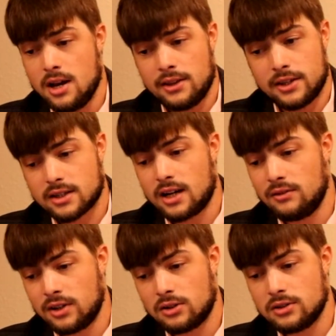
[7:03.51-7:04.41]
This kind of
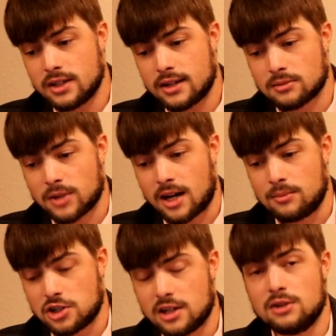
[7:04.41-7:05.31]
enthusiasm gap
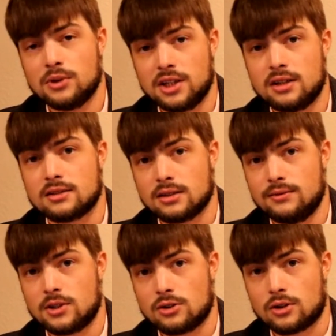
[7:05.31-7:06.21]
genuinely does leave
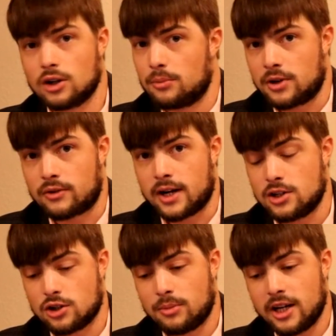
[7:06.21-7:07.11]
the door open, right?
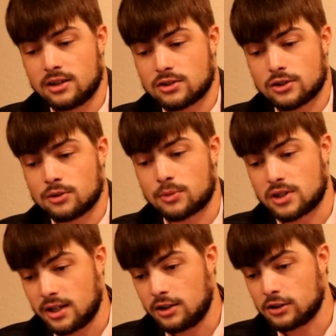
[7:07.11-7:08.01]
Joe Biden's also
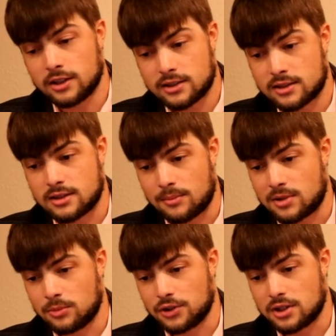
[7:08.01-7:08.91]
particularly
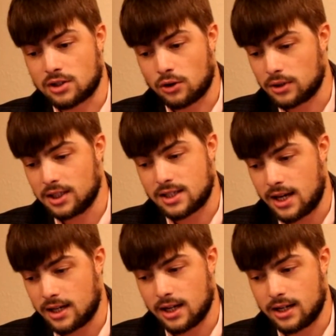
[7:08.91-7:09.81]
susceptible to totally
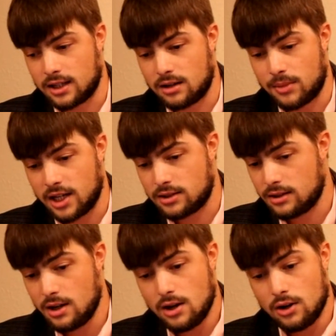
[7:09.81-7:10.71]
tanking it at the debates.
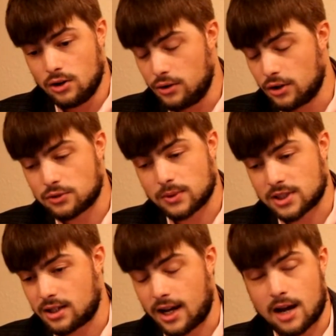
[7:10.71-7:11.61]
Who knows what's
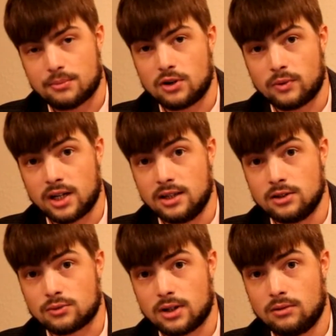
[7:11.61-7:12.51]
going to happen when
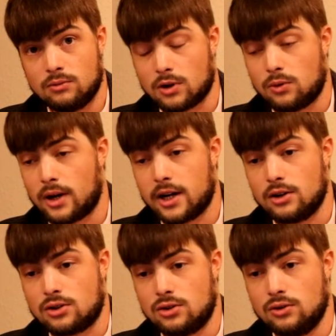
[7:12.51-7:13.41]
he's
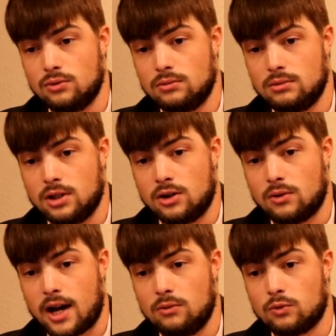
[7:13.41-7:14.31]
required to, you know,
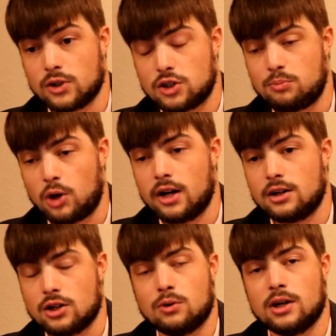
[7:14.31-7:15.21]
respond
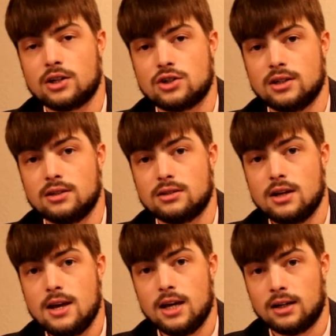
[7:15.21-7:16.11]
to questions
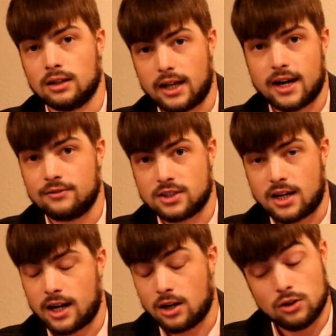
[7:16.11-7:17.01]
in a live
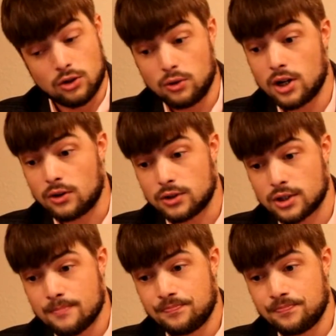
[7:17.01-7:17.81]
setting? Who knows?